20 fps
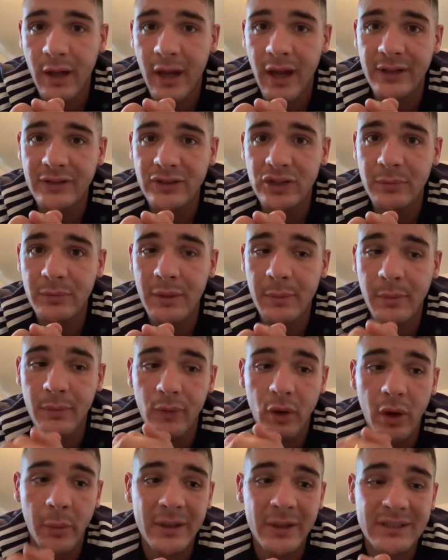to me
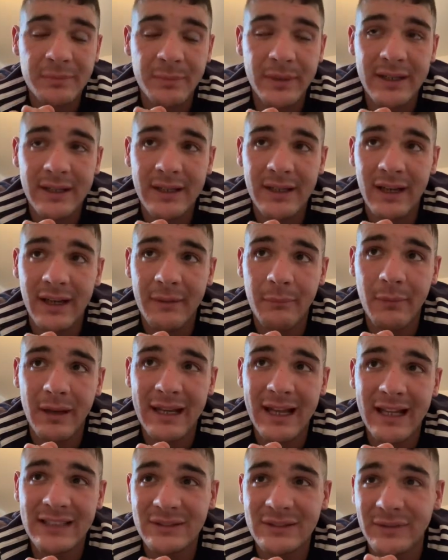before I went to Peak, and my
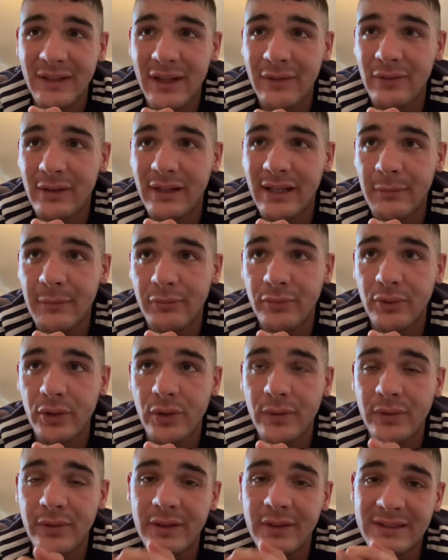lats have definitely
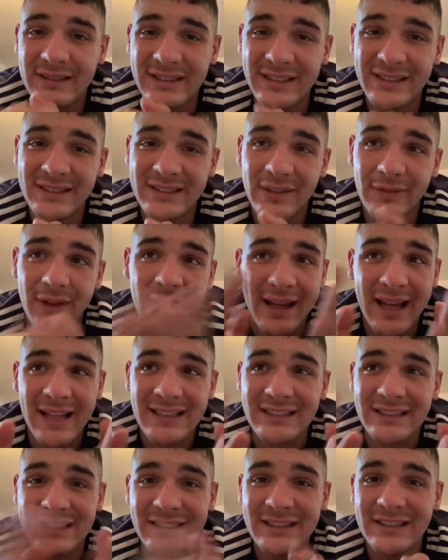improved since I've had
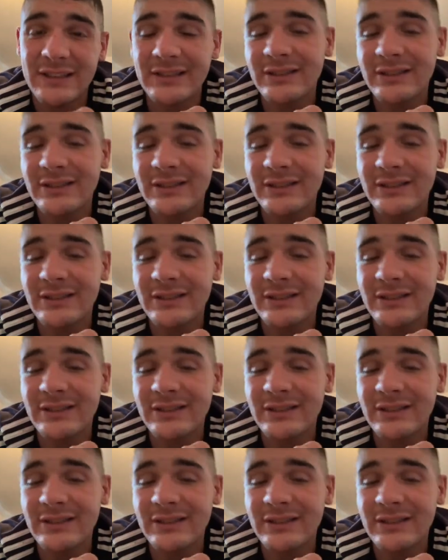access to this.